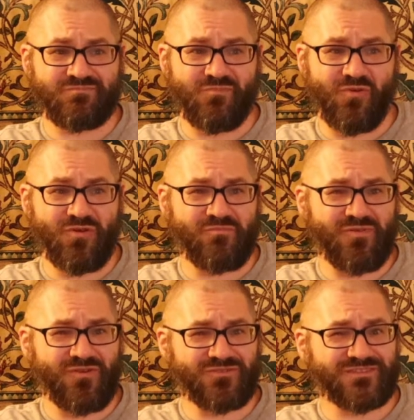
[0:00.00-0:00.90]
more
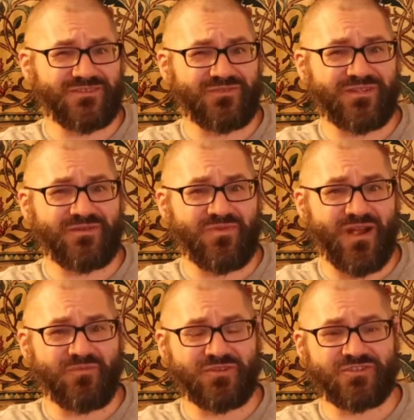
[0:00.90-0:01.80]
personal than it
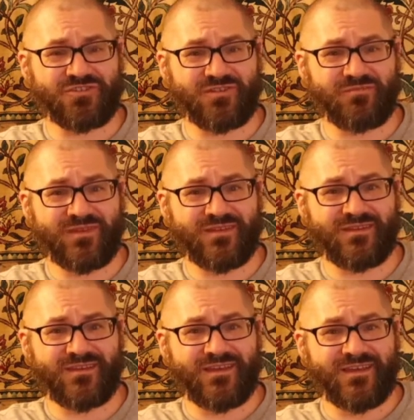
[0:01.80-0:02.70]
probably should be.